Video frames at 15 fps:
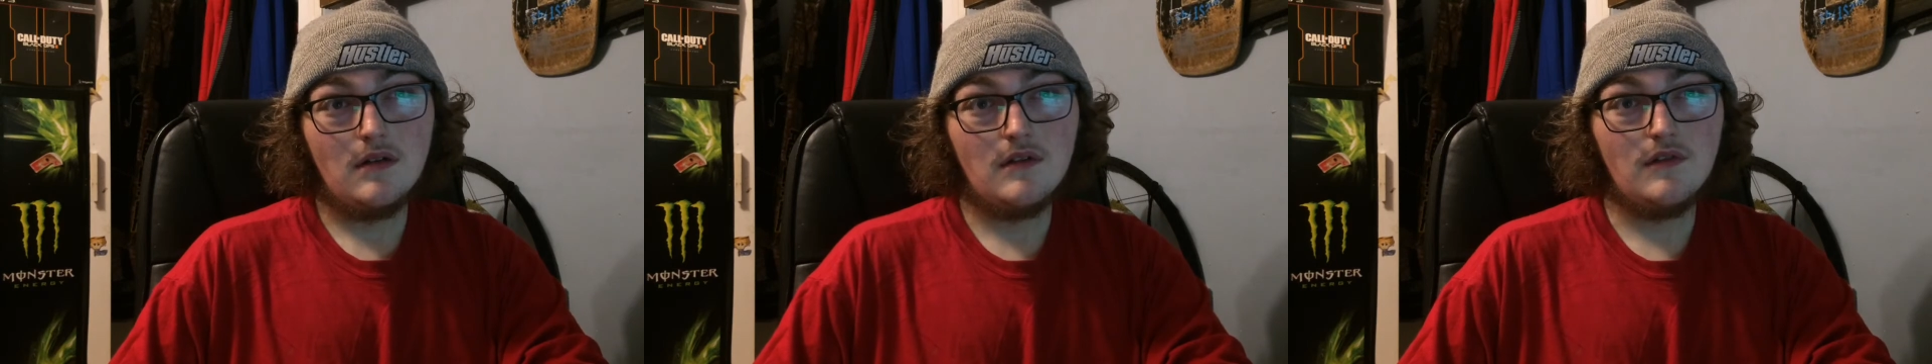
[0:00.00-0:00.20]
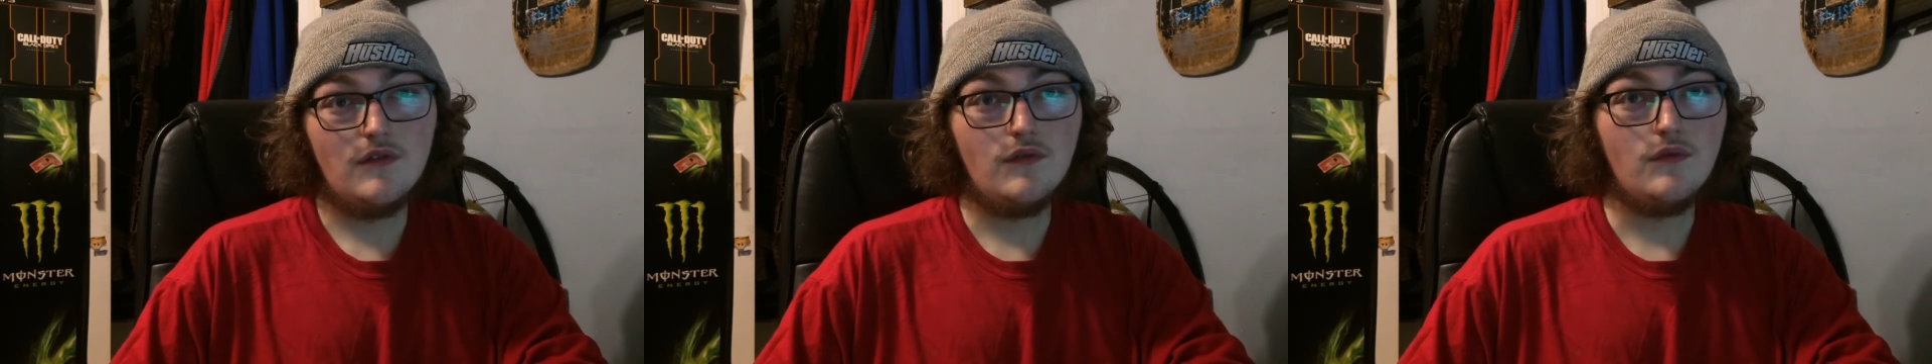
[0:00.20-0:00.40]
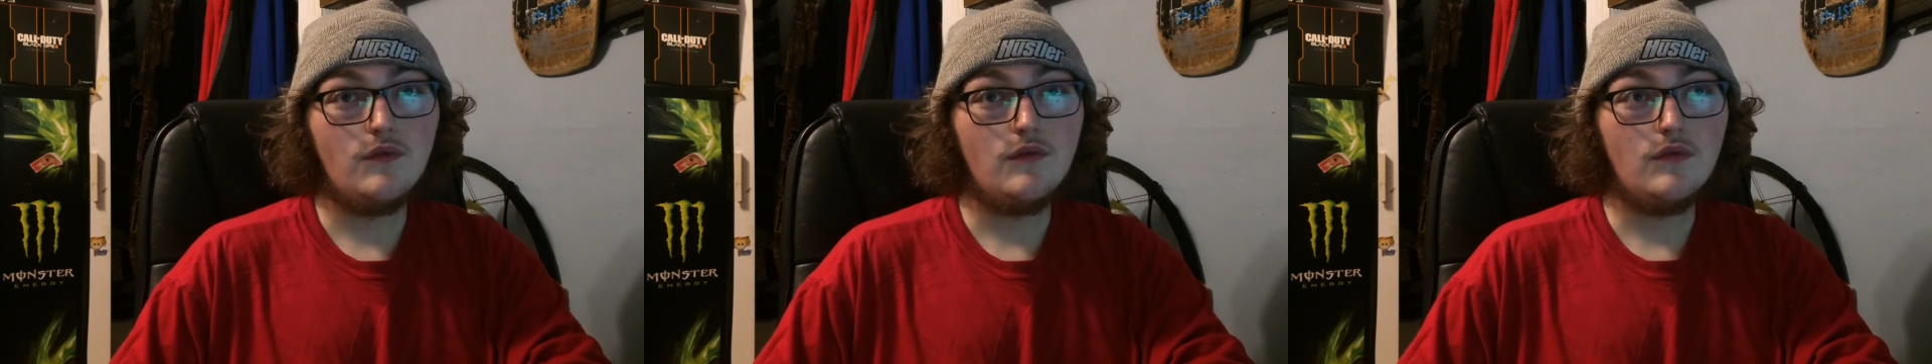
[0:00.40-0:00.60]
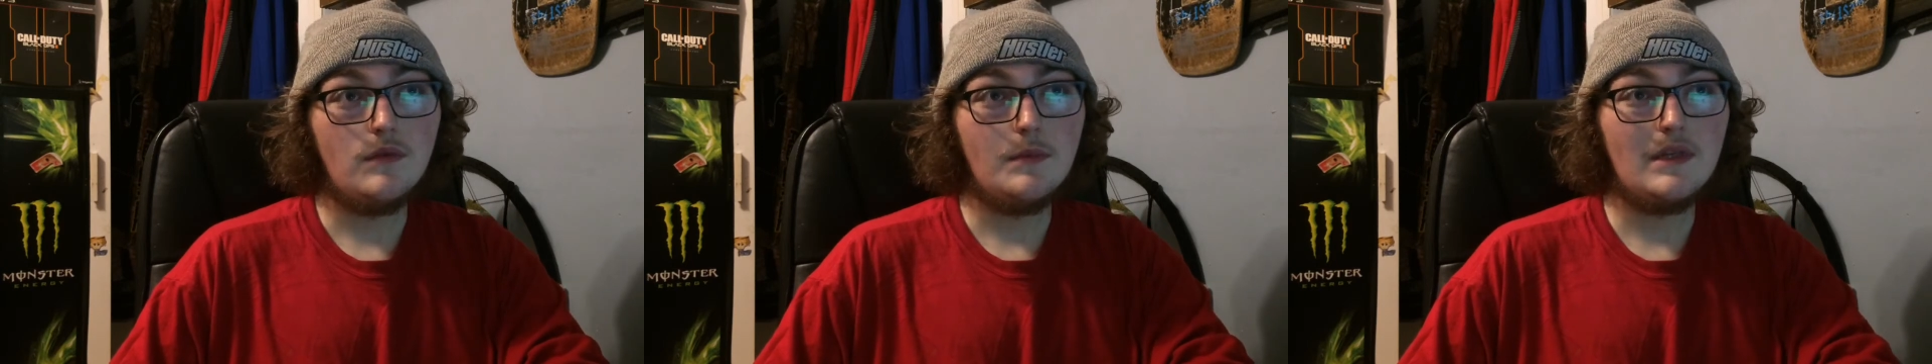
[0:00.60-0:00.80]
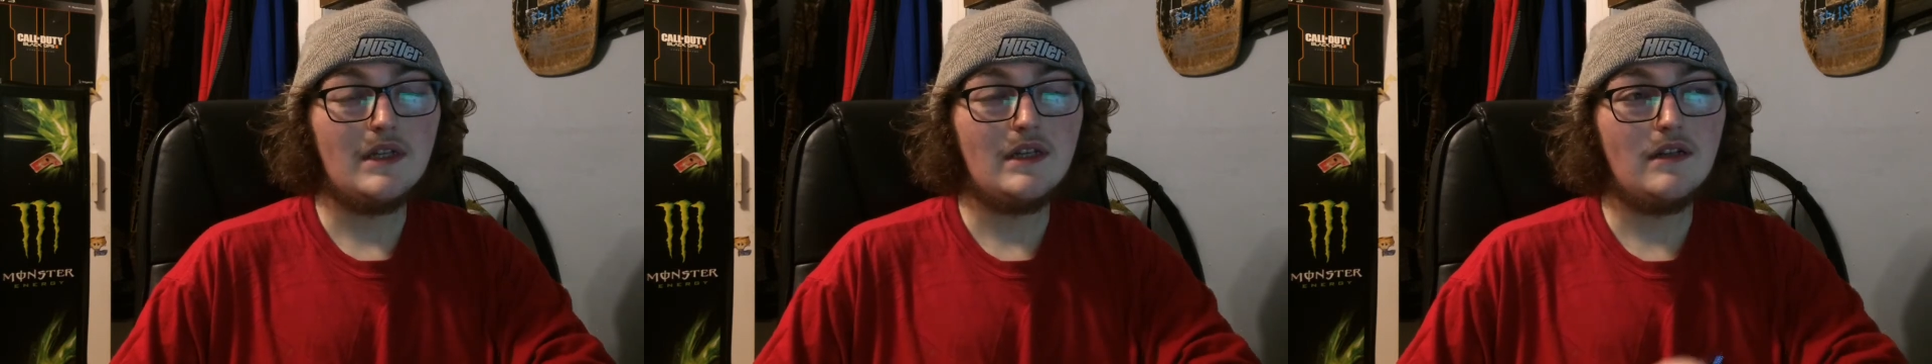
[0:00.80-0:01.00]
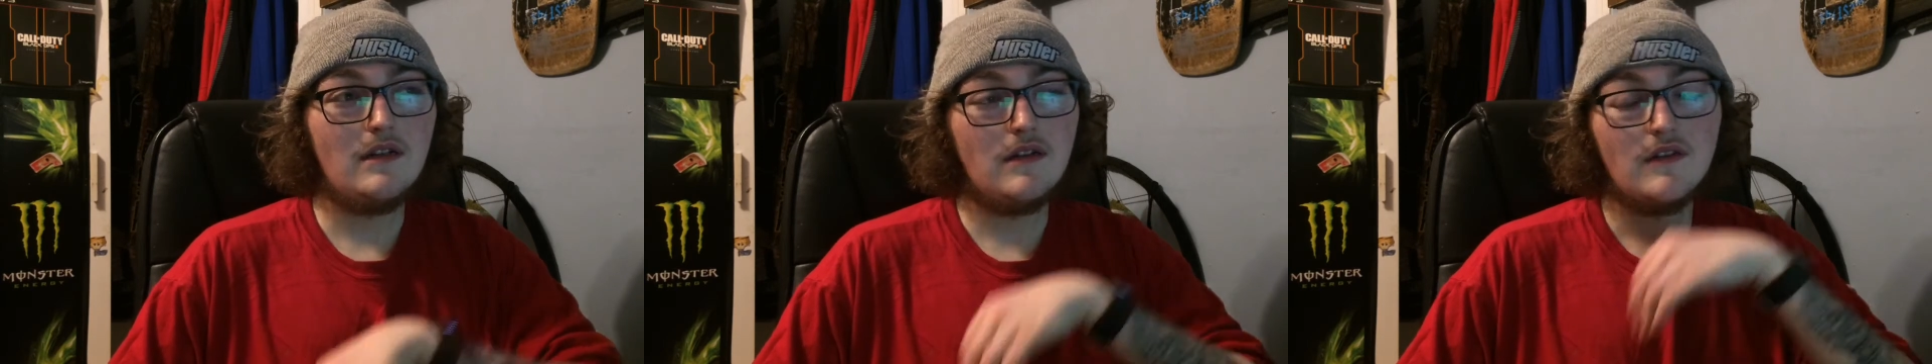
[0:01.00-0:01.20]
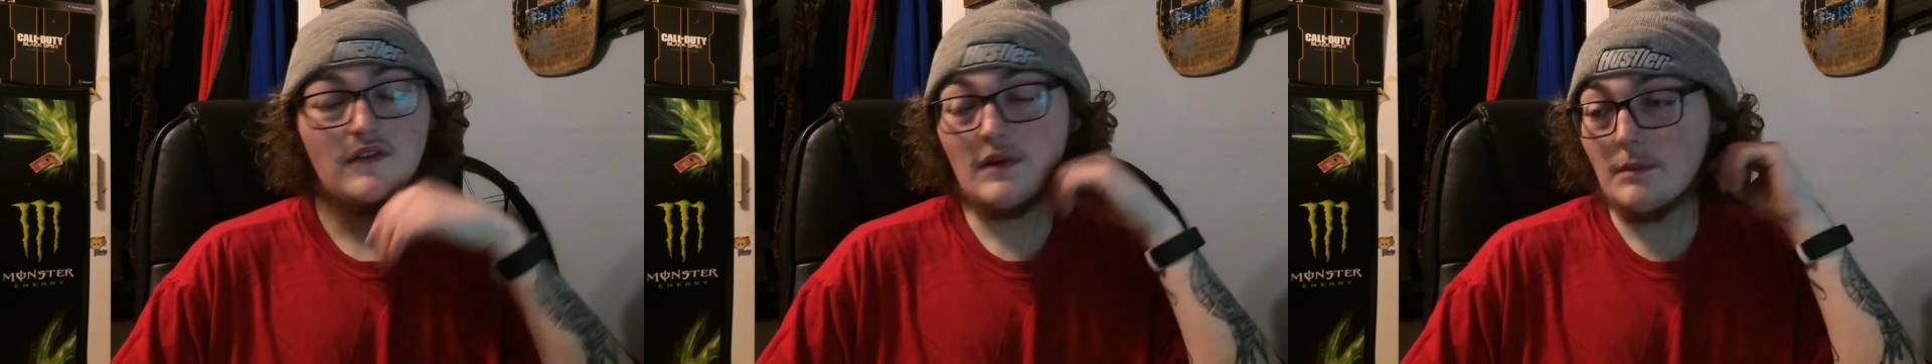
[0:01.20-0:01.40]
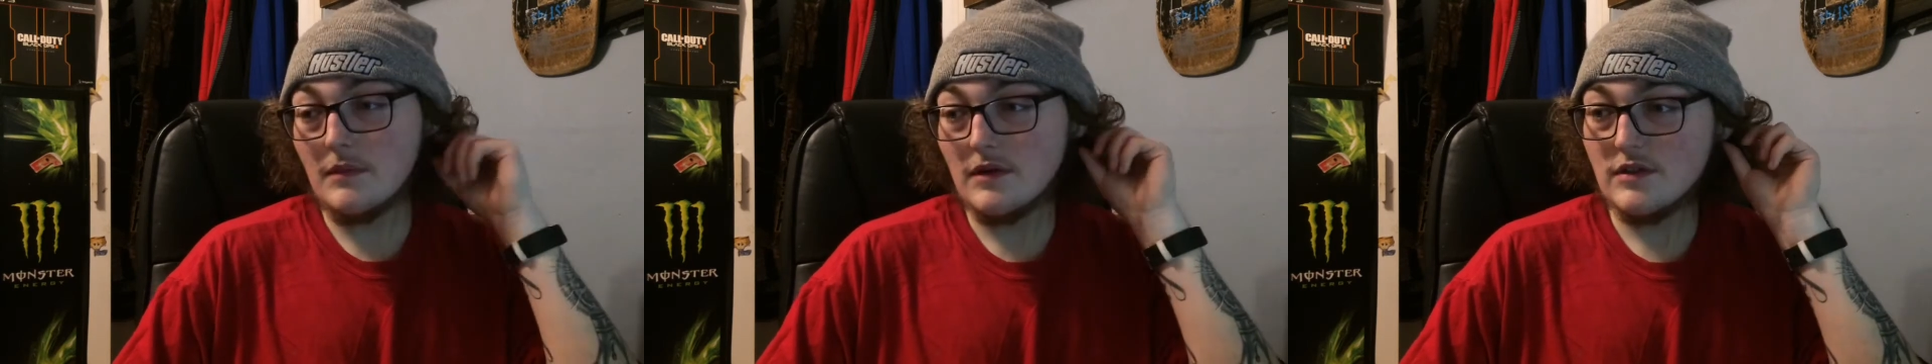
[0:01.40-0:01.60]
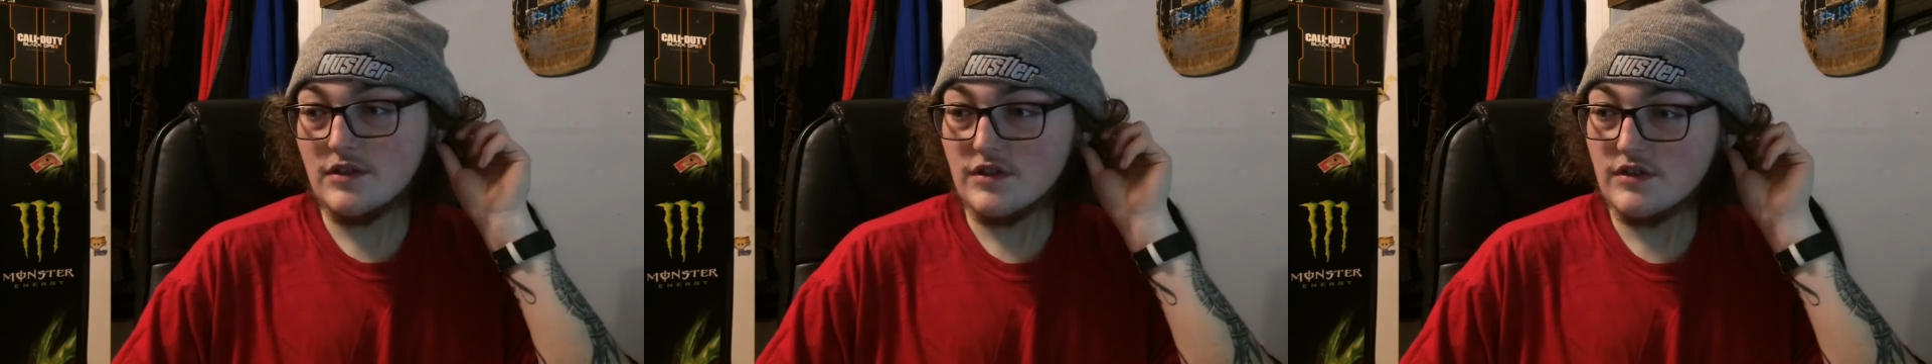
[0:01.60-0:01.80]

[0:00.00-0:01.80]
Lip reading: to the beginning of December,